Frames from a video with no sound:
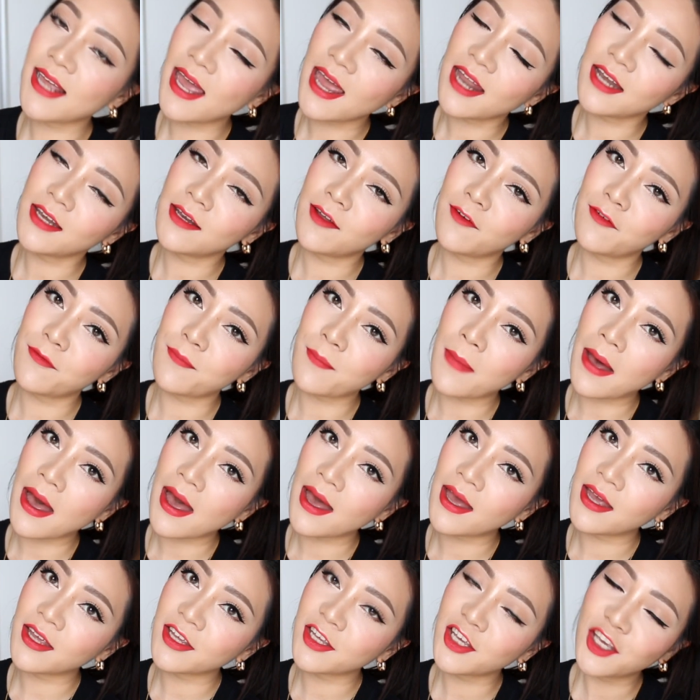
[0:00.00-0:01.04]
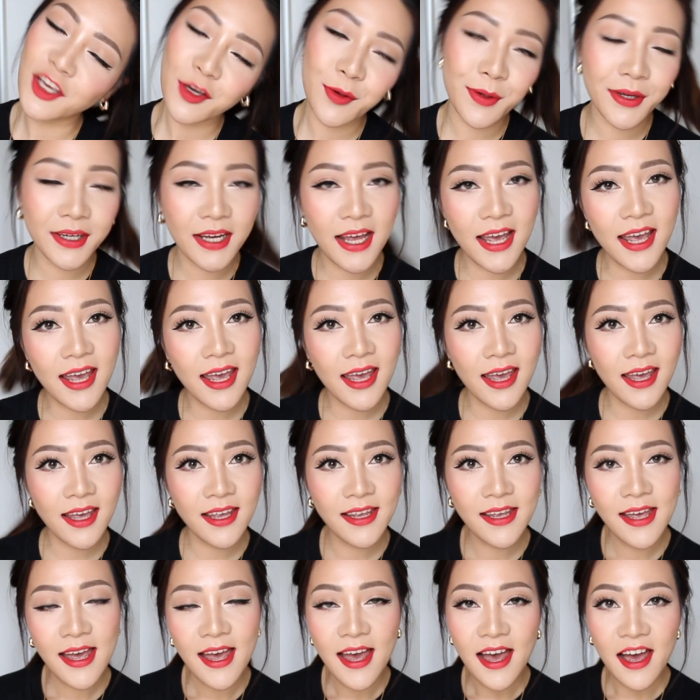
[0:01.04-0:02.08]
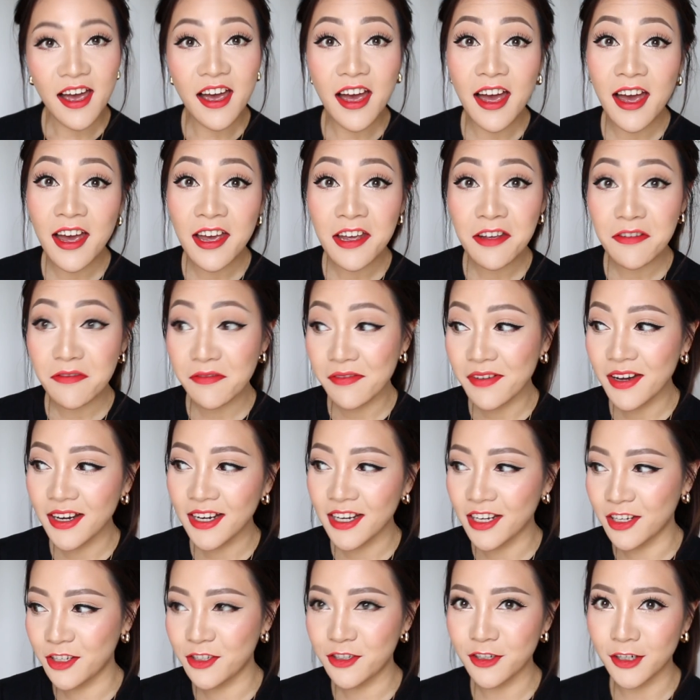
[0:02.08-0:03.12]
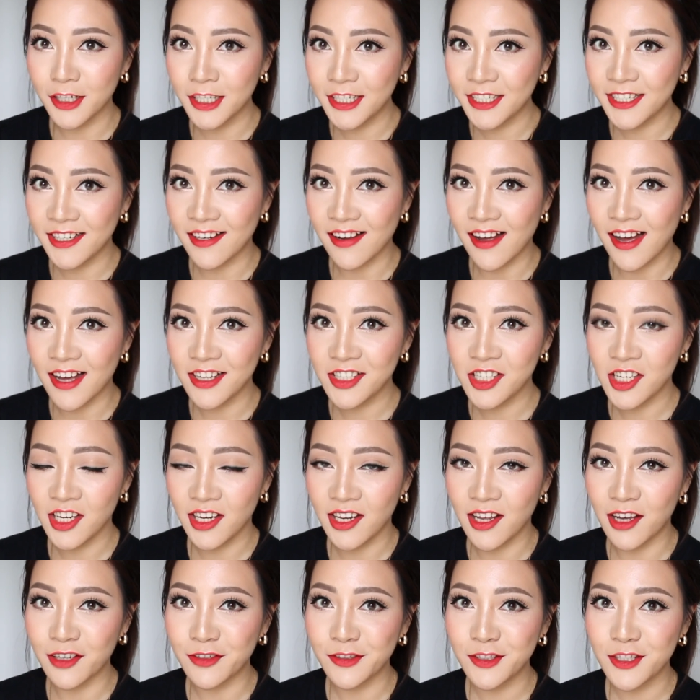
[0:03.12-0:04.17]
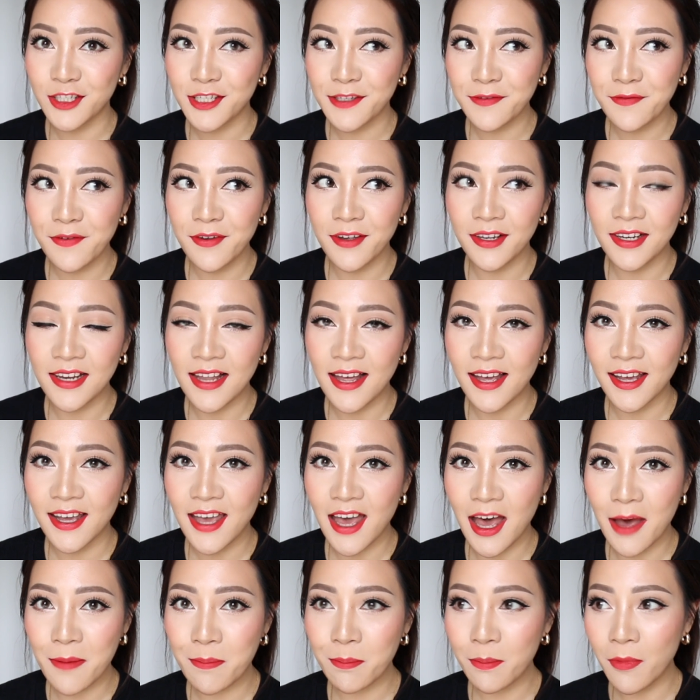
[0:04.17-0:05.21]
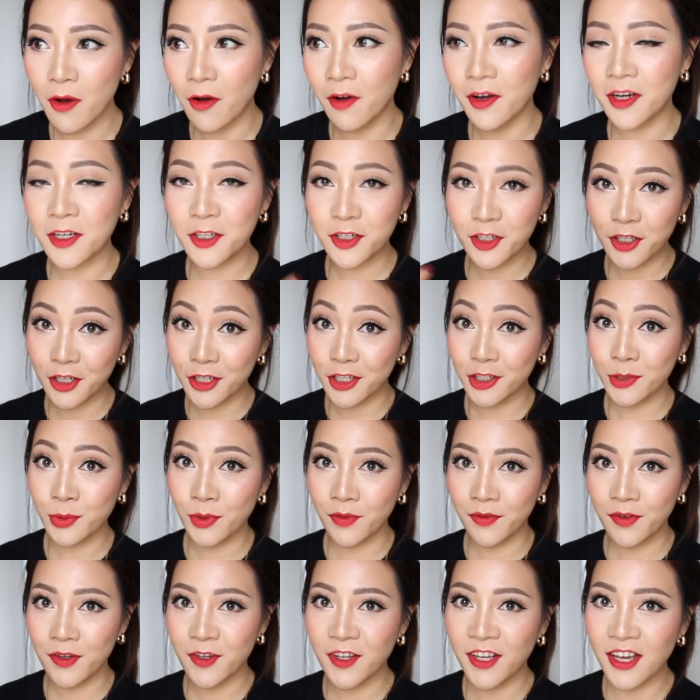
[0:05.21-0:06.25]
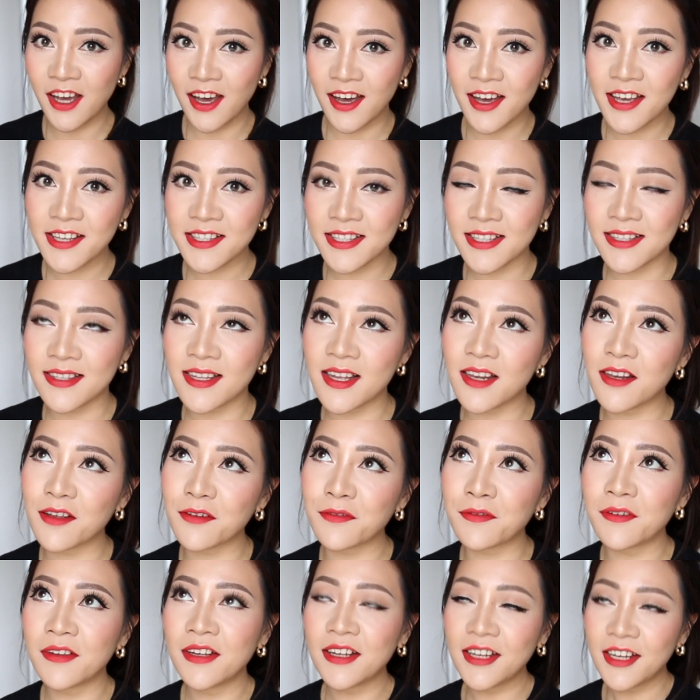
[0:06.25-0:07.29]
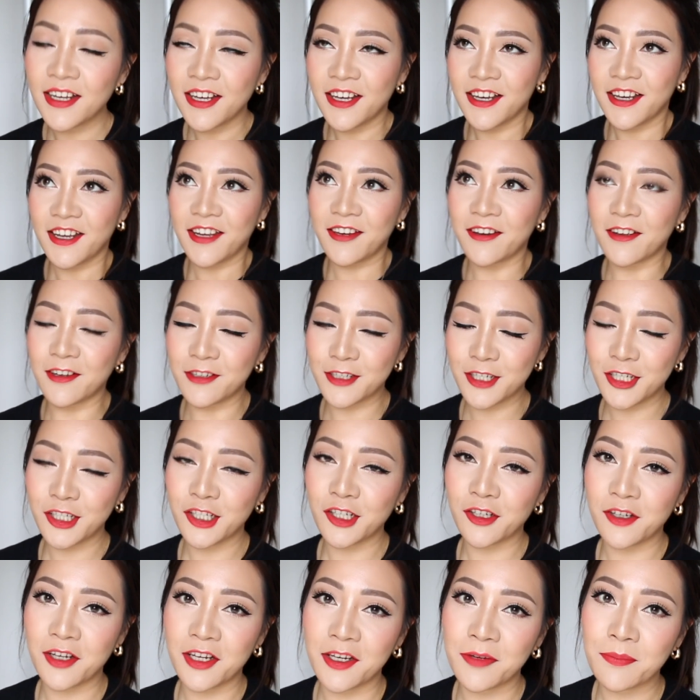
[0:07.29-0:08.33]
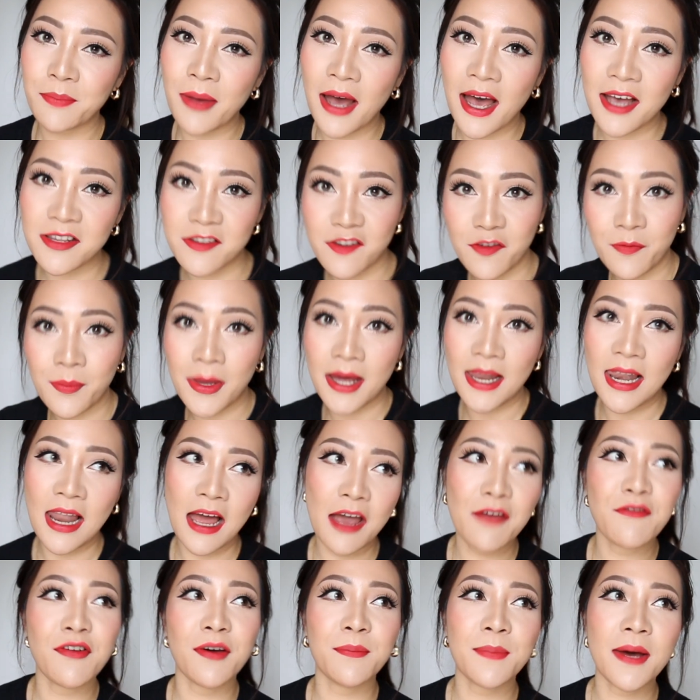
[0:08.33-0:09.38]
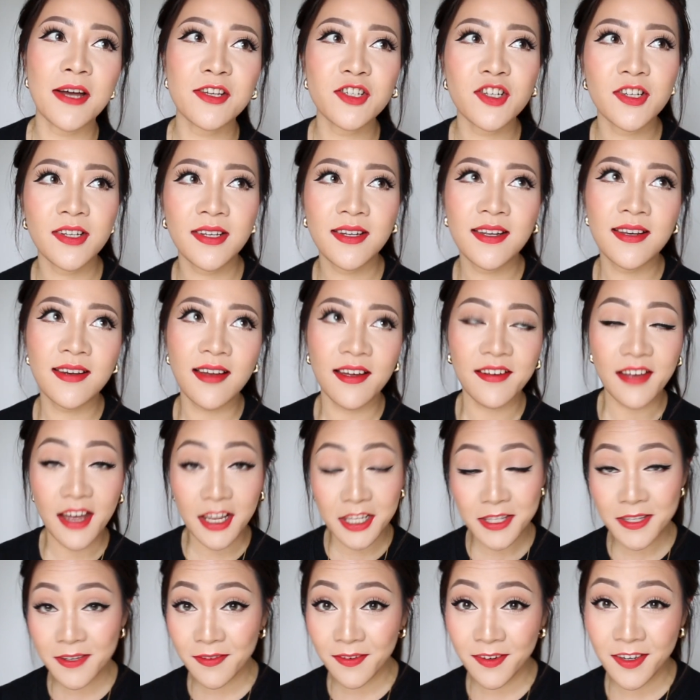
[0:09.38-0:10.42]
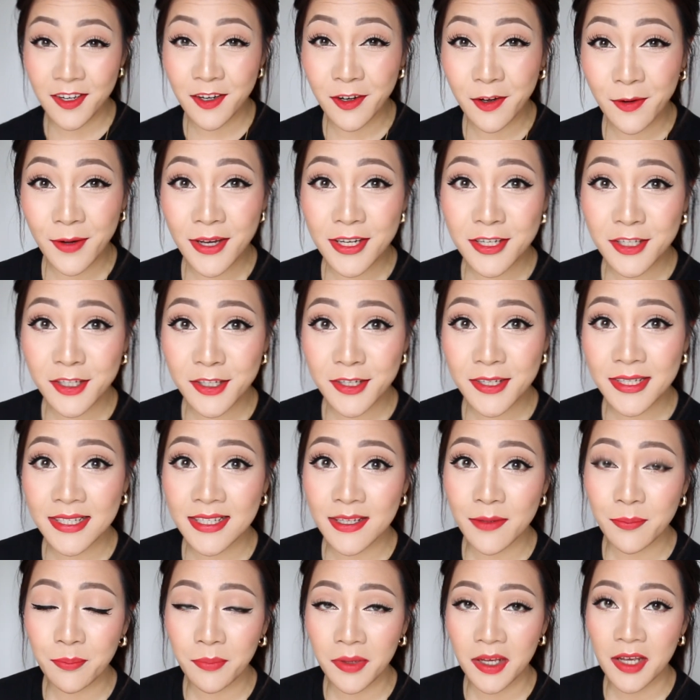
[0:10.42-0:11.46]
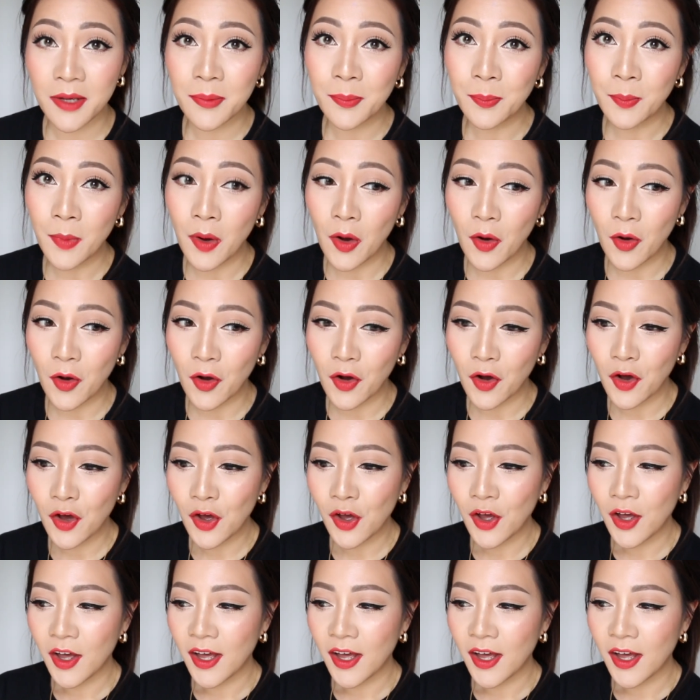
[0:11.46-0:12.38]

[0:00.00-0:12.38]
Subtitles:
the end of my Q&A. I really enjoyed that, actually. I just feel like I'm more in touch with you guys instead of, you know, just showing parts of my life. I'm actually like answering your questions and being more